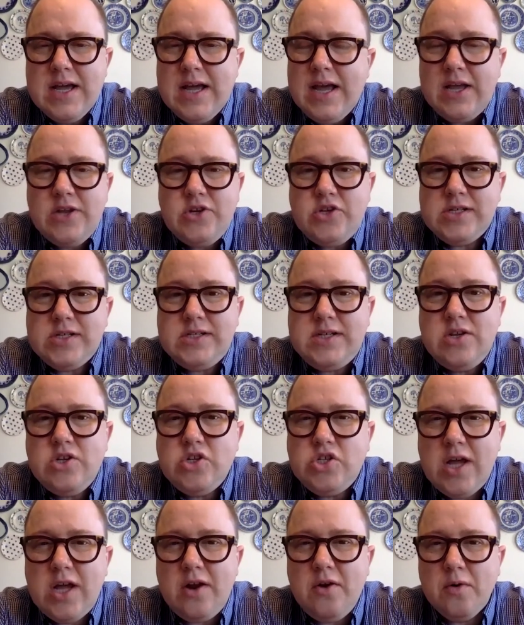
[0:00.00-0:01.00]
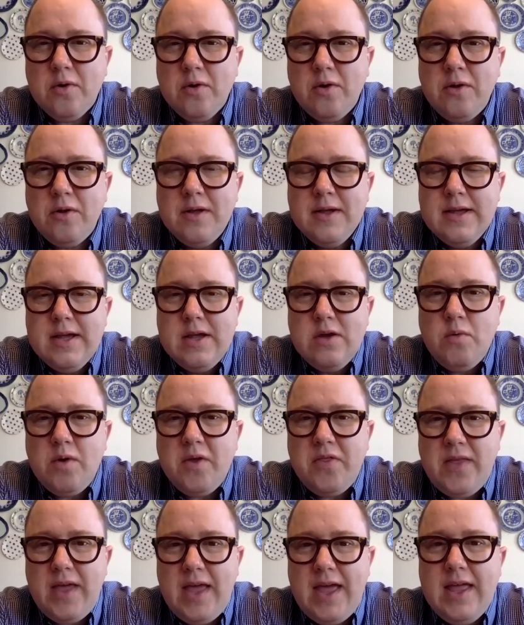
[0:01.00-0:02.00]
And just in general,
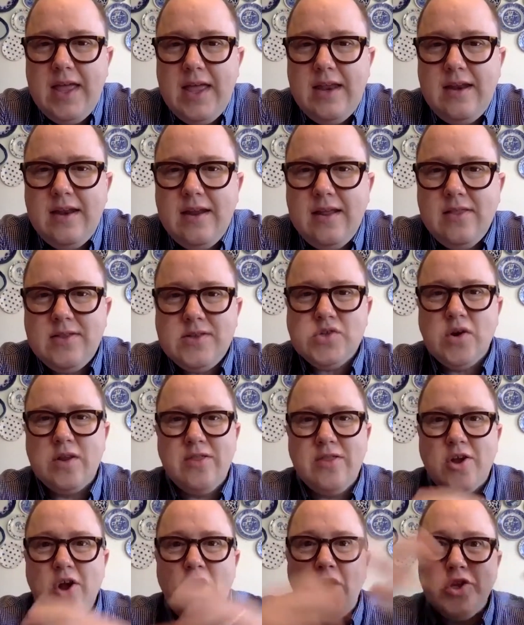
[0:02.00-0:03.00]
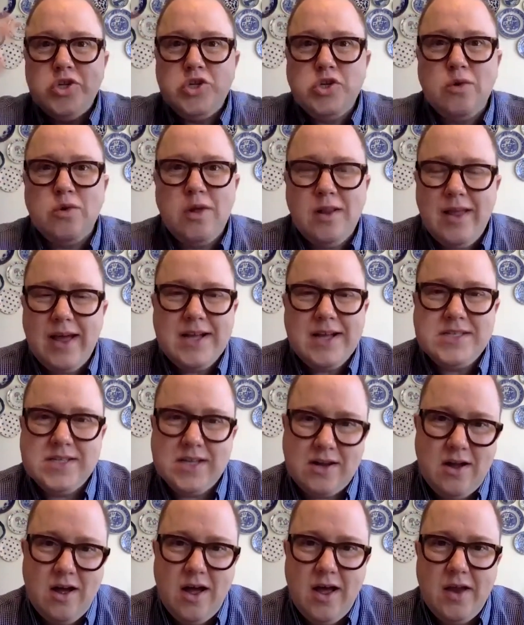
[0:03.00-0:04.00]
within sort of the cultural
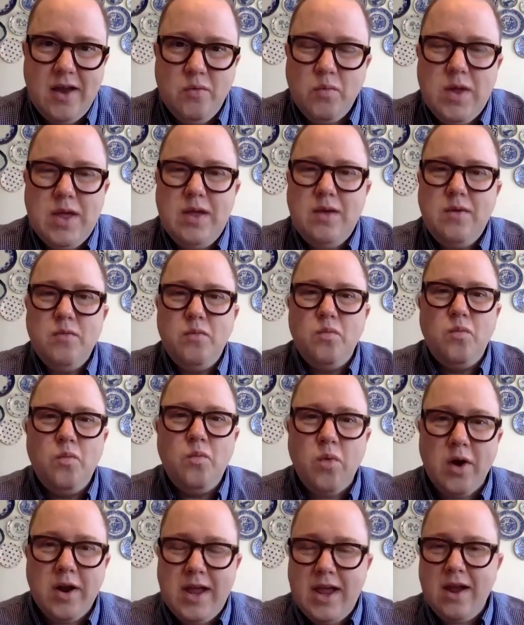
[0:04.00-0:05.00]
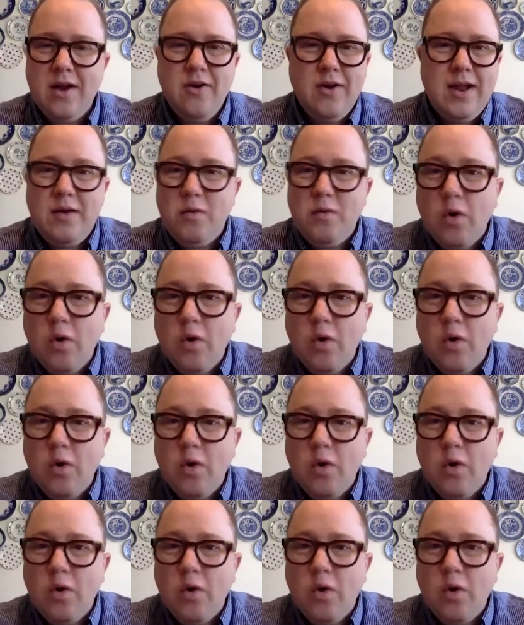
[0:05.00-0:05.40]
lexicon, we were hearing,